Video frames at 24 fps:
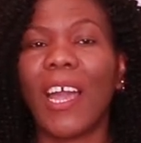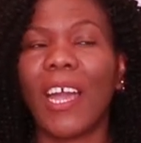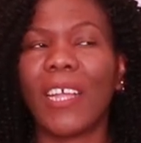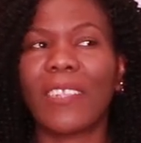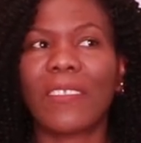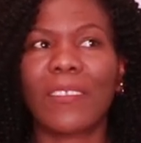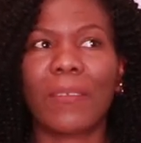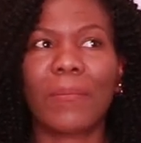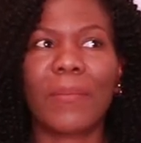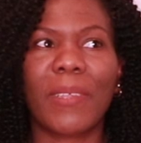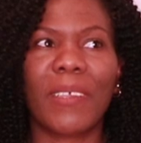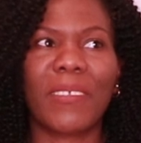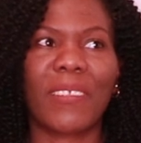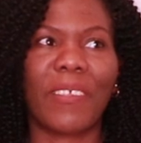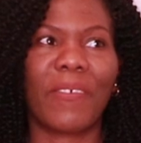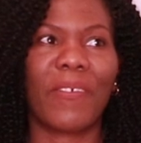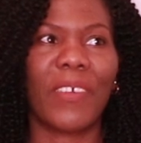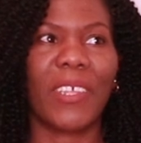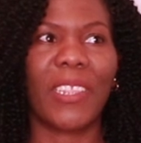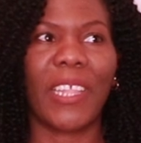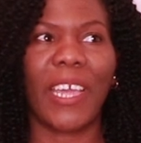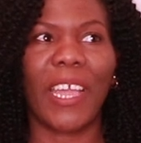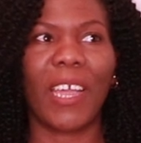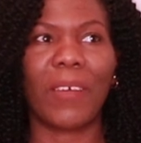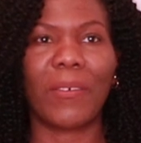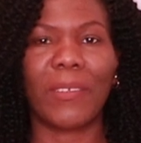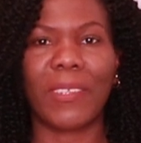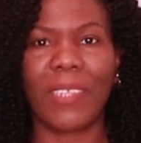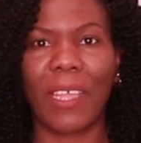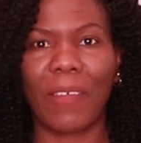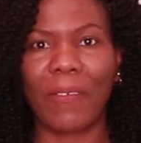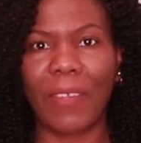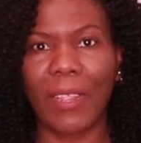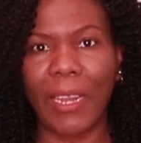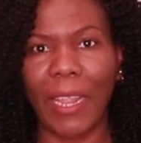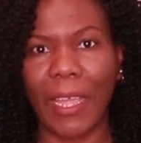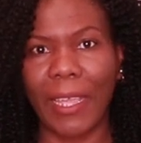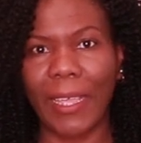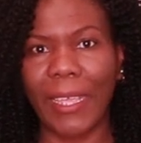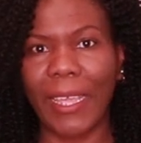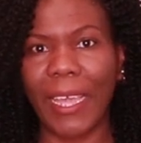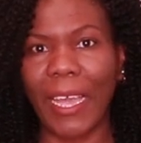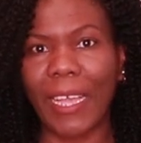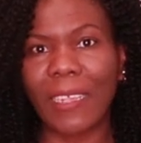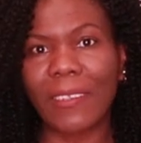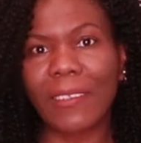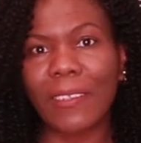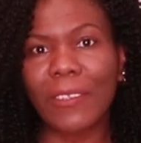and sometimes I felt like I was having like
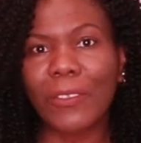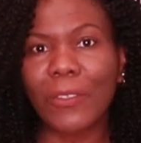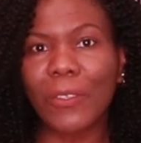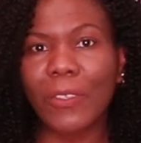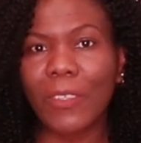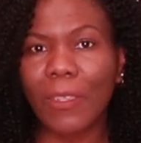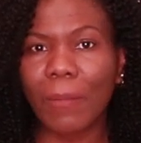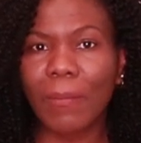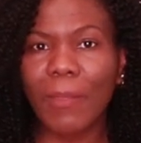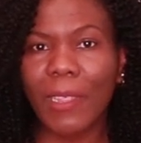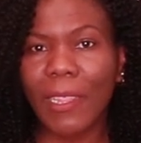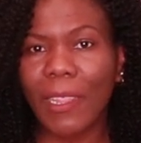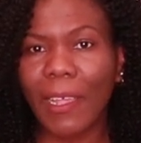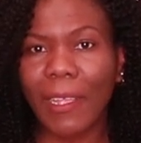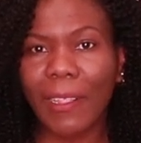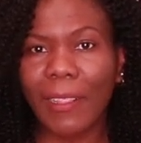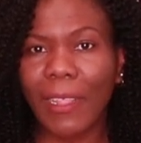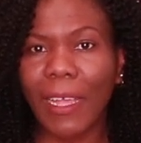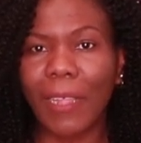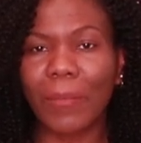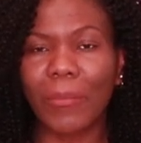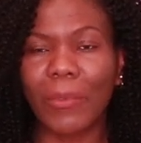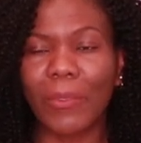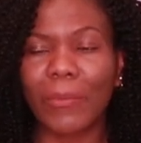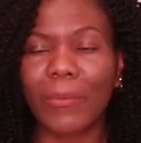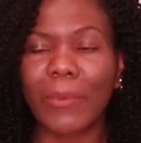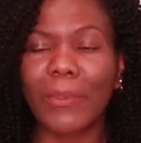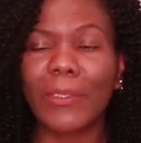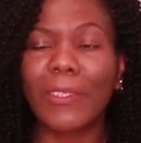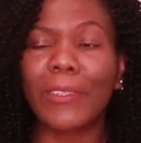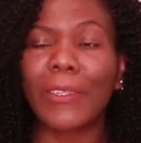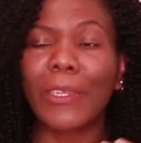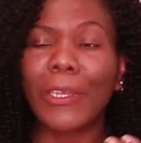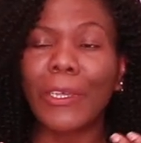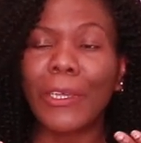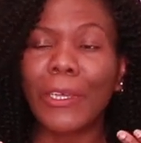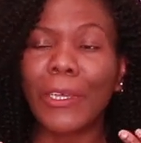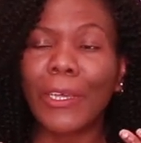gases or something like that but when,